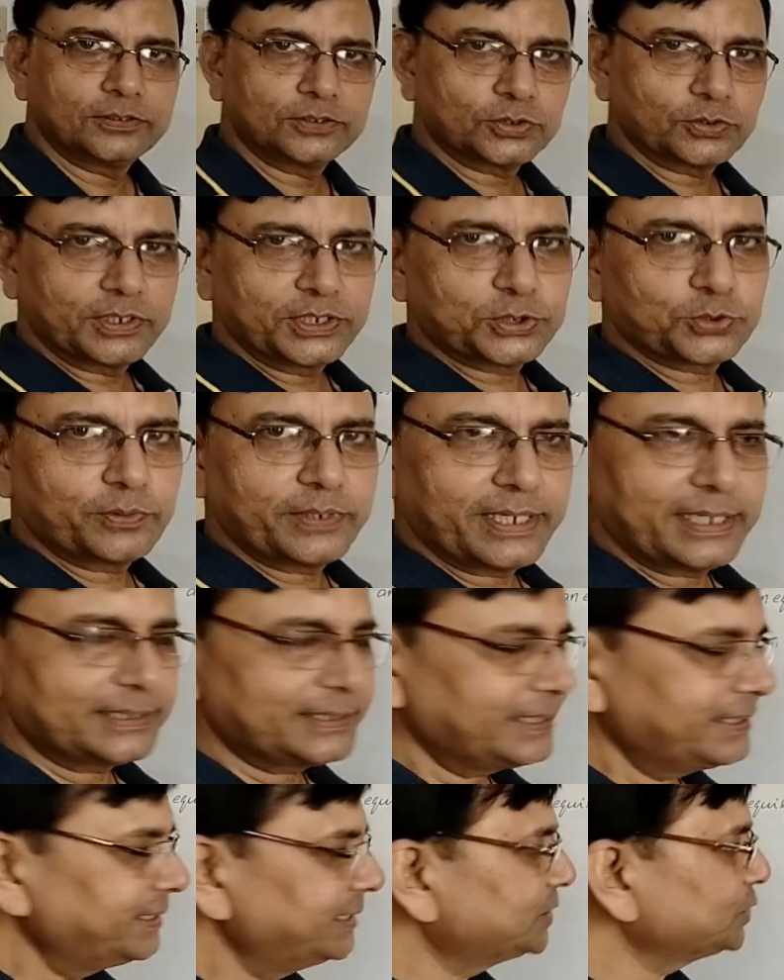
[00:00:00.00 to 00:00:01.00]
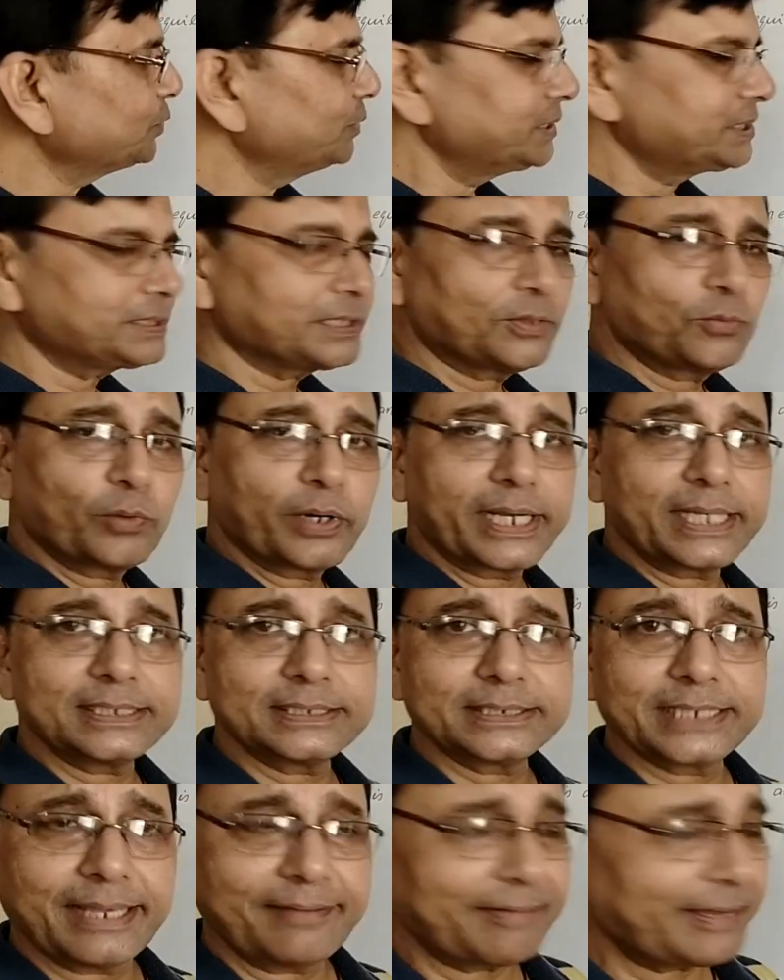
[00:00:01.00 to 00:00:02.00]
So students, in this question what
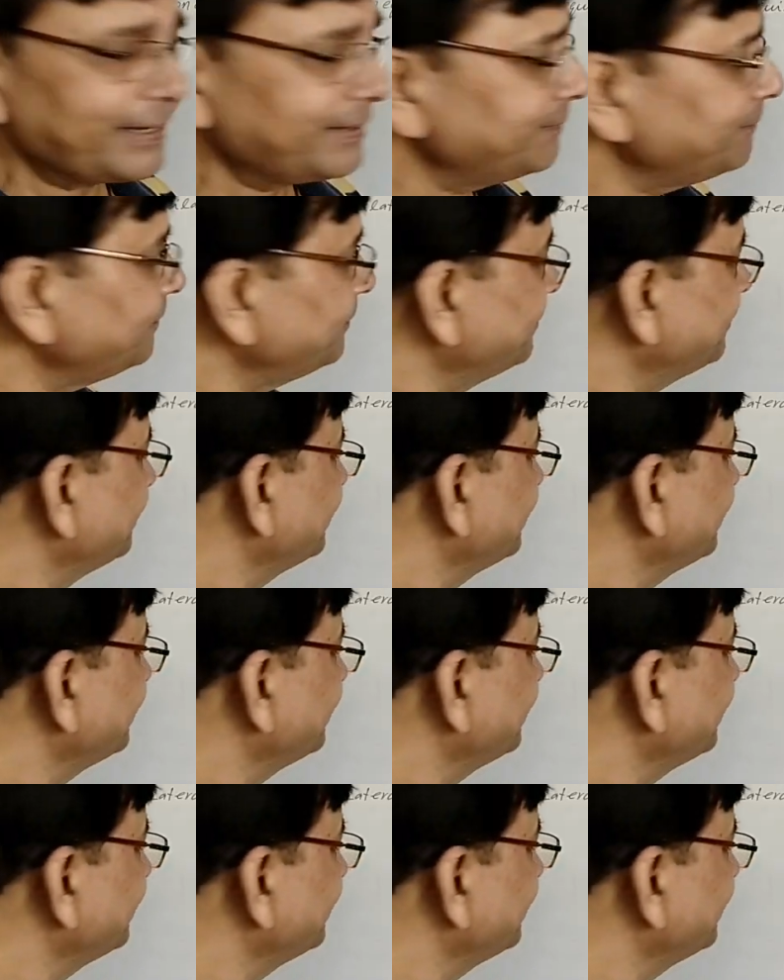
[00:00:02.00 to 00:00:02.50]
is given?